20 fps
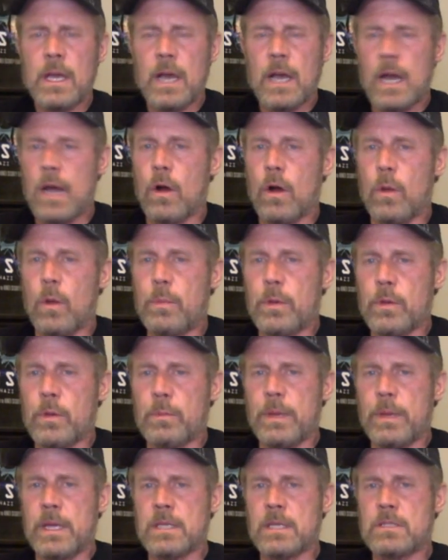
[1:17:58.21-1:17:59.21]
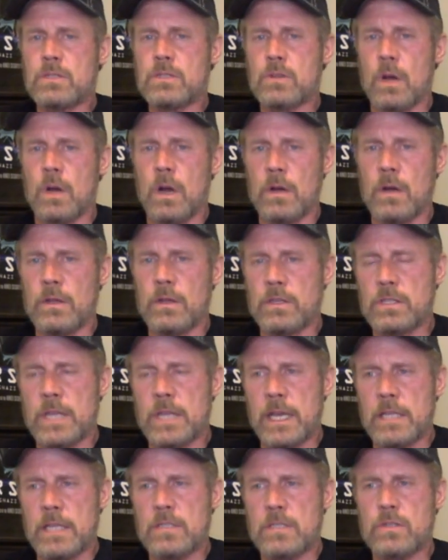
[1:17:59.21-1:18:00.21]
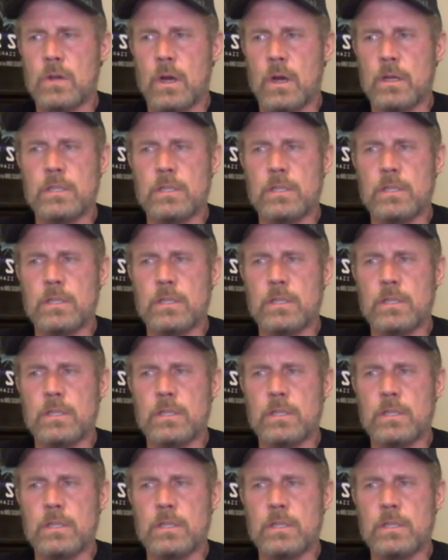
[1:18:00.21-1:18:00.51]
I hope you're being strong. You're staying strong,